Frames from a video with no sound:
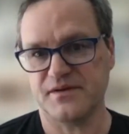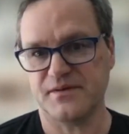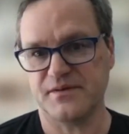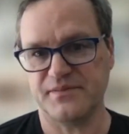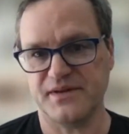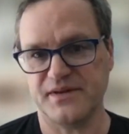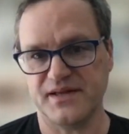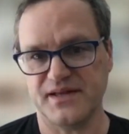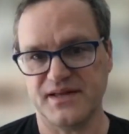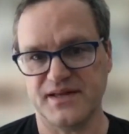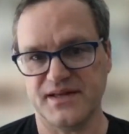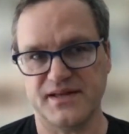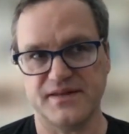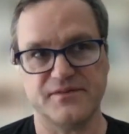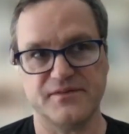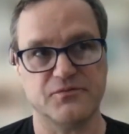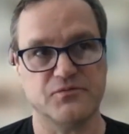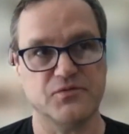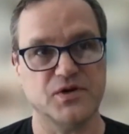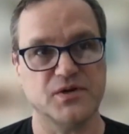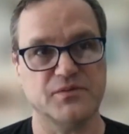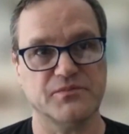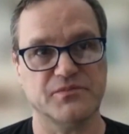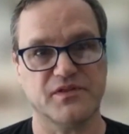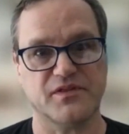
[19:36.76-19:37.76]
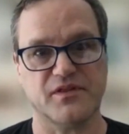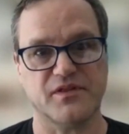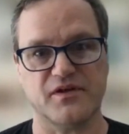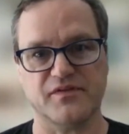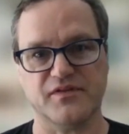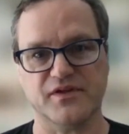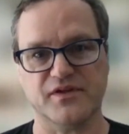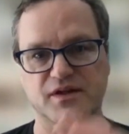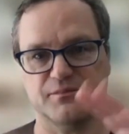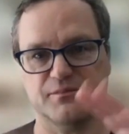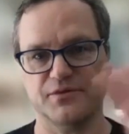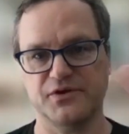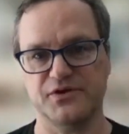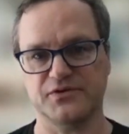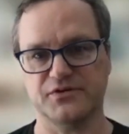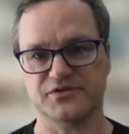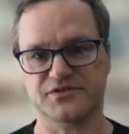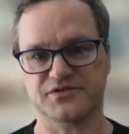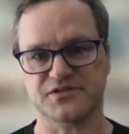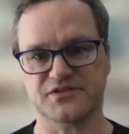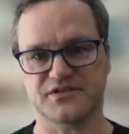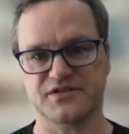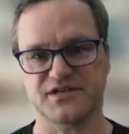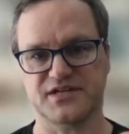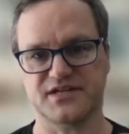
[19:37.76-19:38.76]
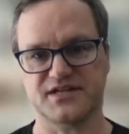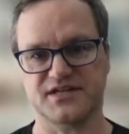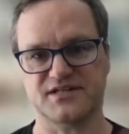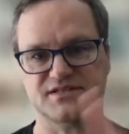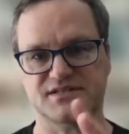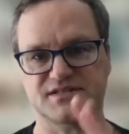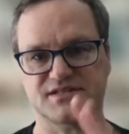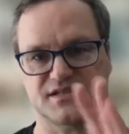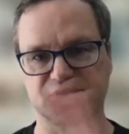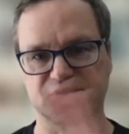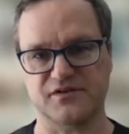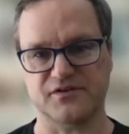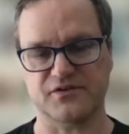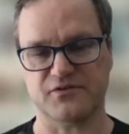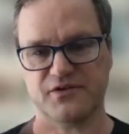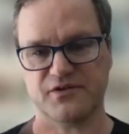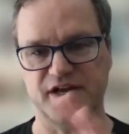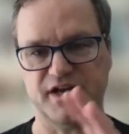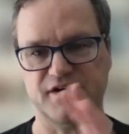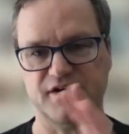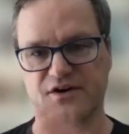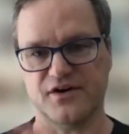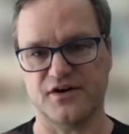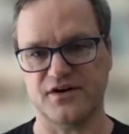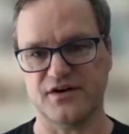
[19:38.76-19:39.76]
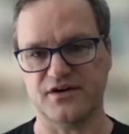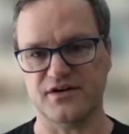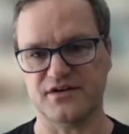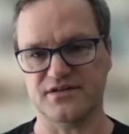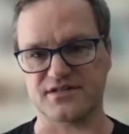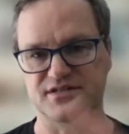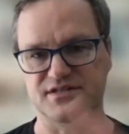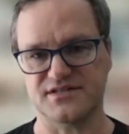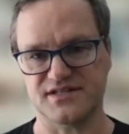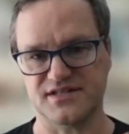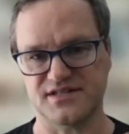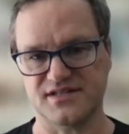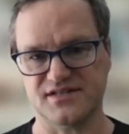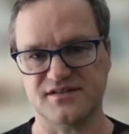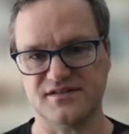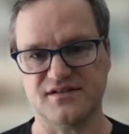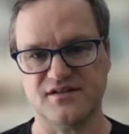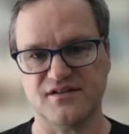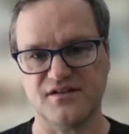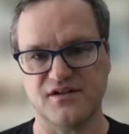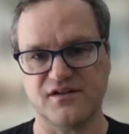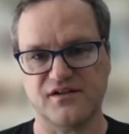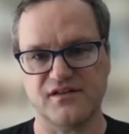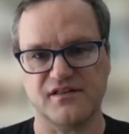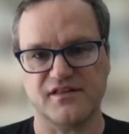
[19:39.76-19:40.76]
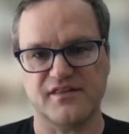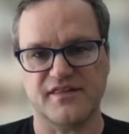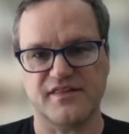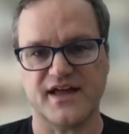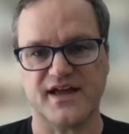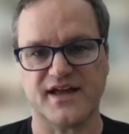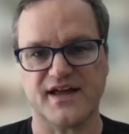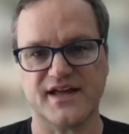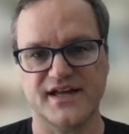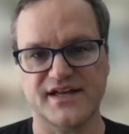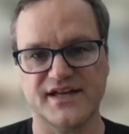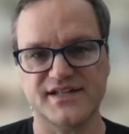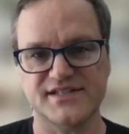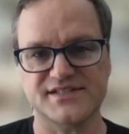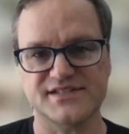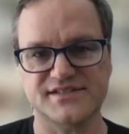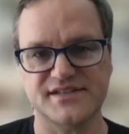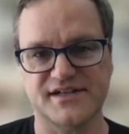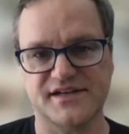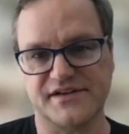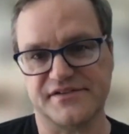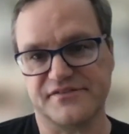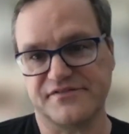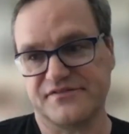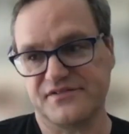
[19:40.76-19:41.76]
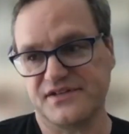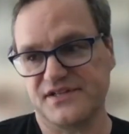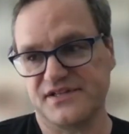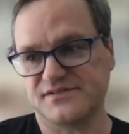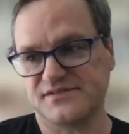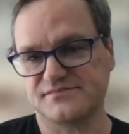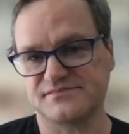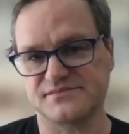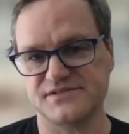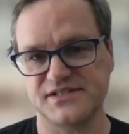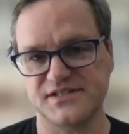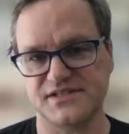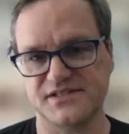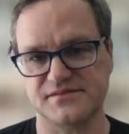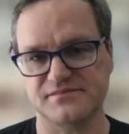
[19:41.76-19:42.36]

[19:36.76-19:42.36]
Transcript: Being in the room with all the computer screens and all the radars and all of that kind of stuff. And,